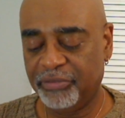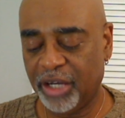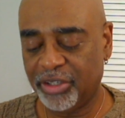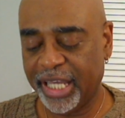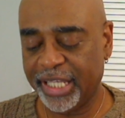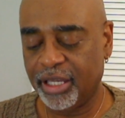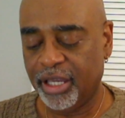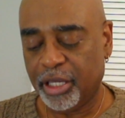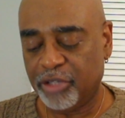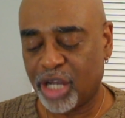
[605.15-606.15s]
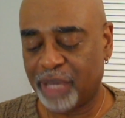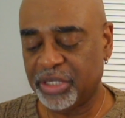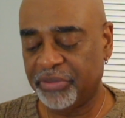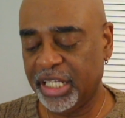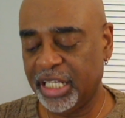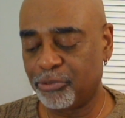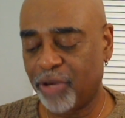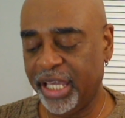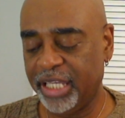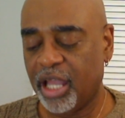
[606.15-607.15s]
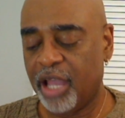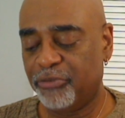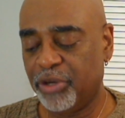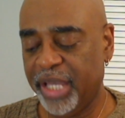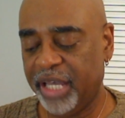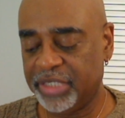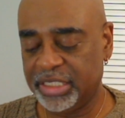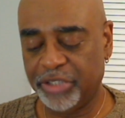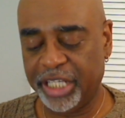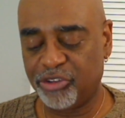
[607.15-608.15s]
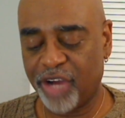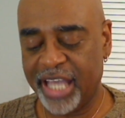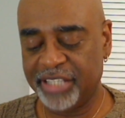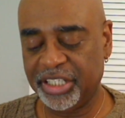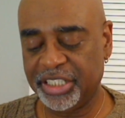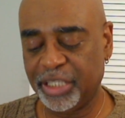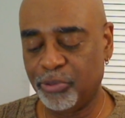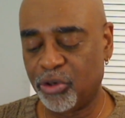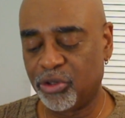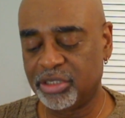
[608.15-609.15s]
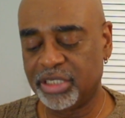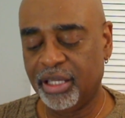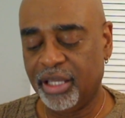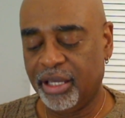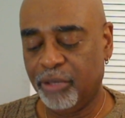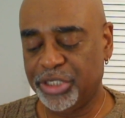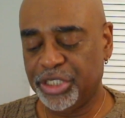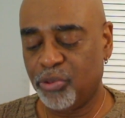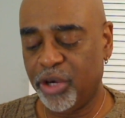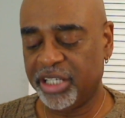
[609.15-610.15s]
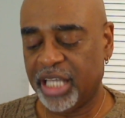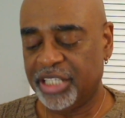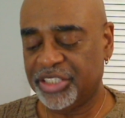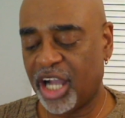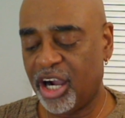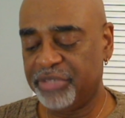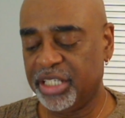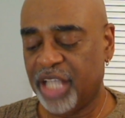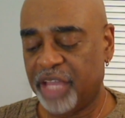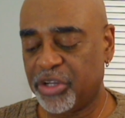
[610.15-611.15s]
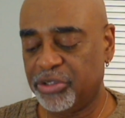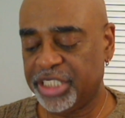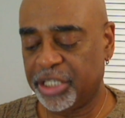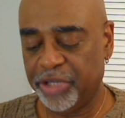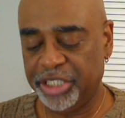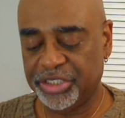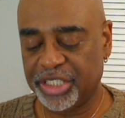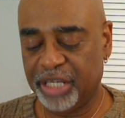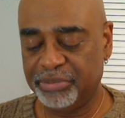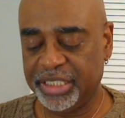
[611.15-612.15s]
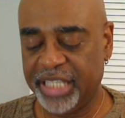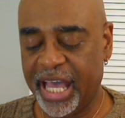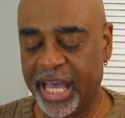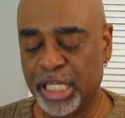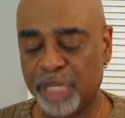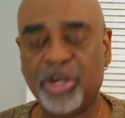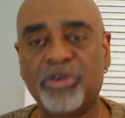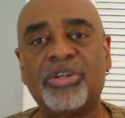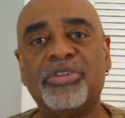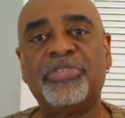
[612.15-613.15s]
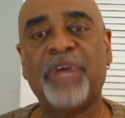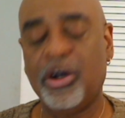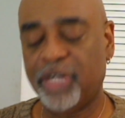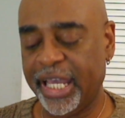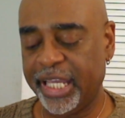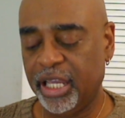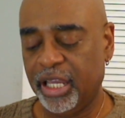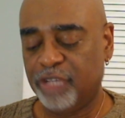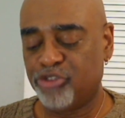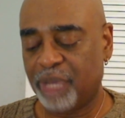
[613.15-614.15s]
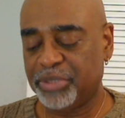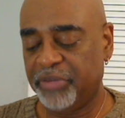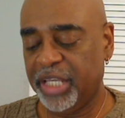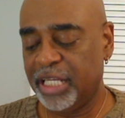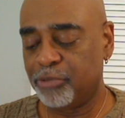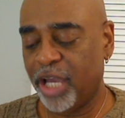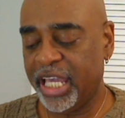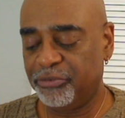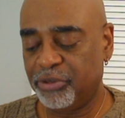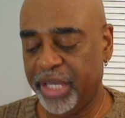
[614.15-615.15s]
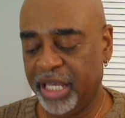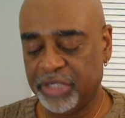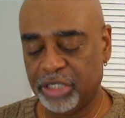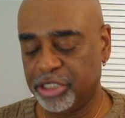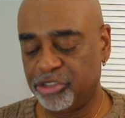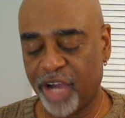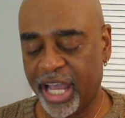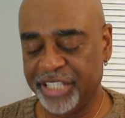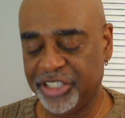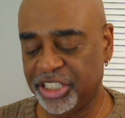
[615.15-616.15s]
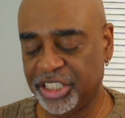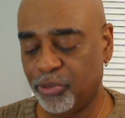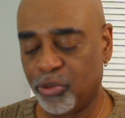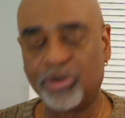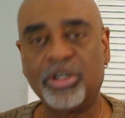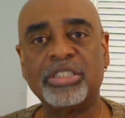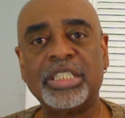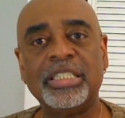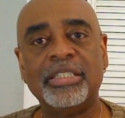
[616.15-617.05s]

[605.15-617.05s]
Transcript: fall like drops of healing rain from heaven on a dry and dusty world, which is where starved and thirsty creatures come to die. Miracles fall like drops of healing rain from heaven on a dry and dusty world,